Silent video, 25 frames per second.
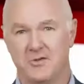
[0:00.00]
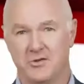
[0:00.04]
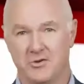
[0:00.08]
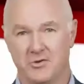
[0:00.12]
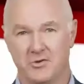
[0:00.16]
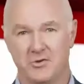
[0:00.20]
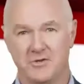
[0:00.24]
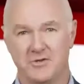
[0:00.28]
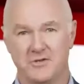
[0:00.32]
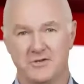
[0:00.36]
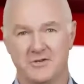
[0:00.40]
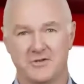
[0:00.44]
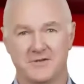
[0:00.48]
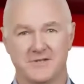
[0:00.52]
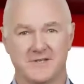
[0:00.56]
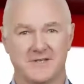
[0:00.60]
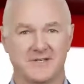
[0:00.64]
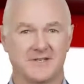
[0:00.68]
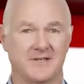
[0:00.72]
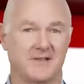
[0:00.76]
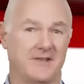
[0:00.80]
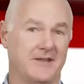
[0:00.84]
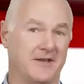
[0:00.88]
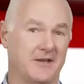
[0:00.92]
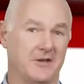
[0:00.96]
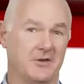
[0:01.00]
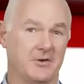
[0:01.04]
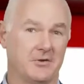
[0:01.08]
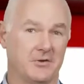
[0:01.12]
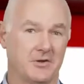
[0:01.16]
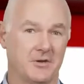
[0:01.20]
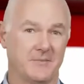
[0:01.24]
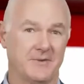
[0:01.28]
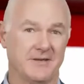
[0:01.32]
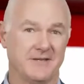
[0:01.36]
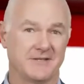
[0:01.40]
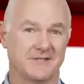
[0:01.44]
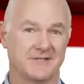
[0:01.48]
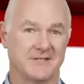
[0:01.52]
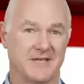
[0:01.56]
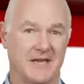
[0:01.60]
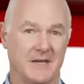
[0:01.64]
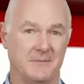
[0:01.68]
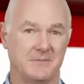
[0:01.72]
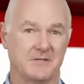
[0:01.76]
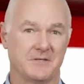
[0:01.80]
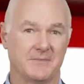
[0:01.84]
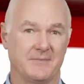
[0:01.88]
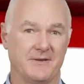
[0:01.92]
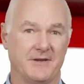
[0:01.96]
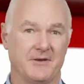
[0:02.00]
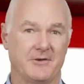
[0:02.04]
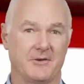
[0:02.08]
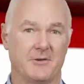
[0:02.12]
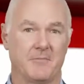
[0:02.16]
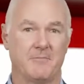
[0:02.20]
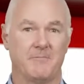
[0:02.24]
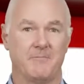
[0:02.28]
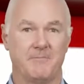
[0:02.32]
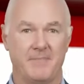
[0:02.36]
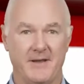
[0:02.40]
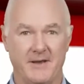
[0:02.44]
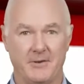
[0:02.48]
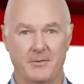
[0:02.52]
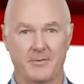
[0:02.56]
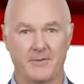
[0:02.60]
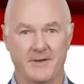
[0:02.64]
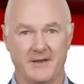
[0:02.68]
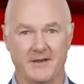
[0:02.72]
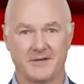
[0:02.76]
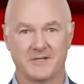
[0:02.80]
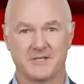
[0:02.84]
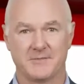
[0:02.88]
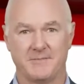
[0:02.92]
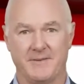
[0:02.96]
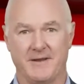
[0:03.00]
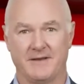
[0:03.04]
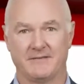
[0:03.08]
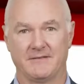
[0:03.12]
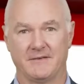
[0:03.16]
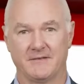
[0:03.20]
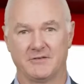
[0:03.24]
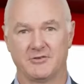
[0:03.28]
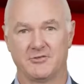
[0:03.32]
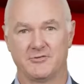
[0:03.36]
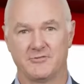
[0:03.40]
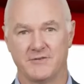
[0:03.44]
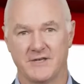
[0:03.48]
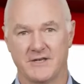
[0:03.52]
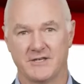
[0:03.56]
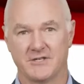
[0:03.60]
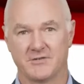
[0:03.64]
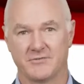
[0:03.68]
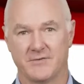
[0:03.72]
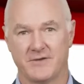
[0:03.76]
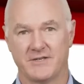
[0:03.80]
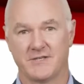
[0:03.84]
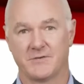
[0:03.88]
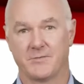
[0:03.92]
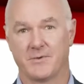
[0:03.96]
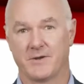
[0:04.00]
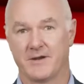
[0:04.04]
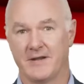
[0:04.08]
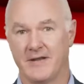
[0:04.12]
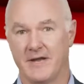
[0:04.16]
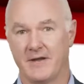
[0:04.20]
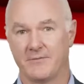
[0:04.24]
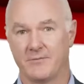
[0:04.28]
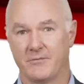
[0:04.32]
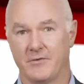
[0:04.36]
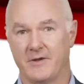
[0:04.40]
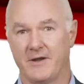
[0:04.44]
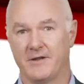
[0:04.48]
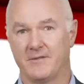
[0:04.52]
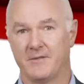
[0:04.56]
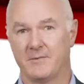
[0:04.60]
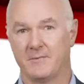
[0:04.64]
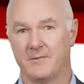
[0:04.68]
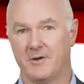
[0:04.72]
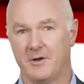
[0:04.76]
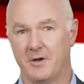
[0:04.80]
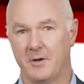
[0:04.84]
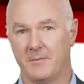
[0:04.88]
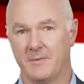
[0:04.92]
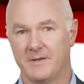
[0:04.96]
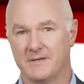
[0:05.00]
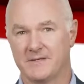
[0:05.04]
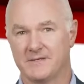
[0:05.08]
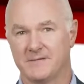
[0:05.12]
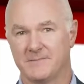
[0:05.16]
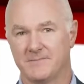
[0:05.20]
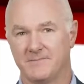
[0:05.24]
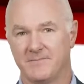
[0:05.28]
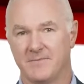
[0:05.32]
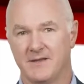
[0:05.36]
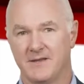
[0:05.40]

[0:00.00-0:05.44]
The good news is that the economy seems to be on a better than expected trajectory to recovery at the moment.